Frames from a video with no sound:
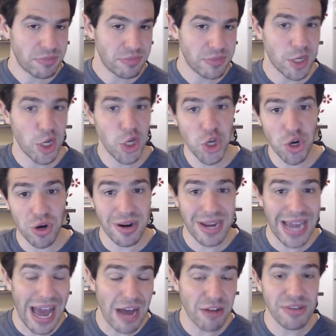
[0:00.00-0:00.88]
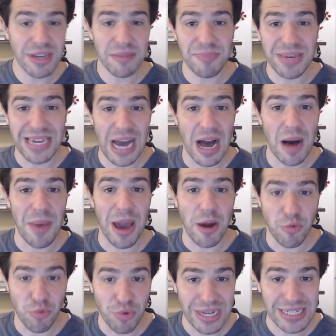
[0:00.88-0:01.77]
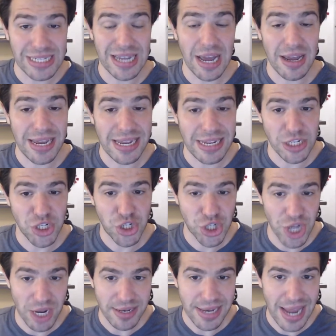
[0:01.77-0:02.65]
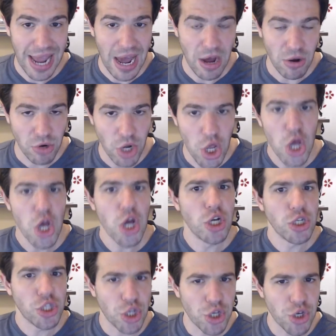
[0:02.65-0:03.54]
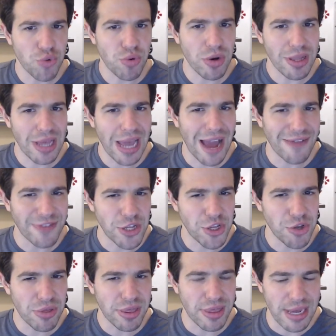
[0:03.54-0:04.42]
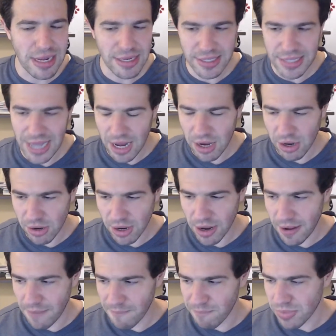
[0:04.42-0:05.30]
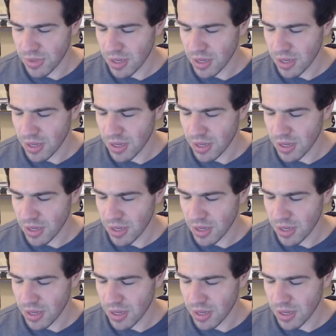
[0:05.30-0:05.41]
your account can become at risk of getting shut down. So you really have to do things that are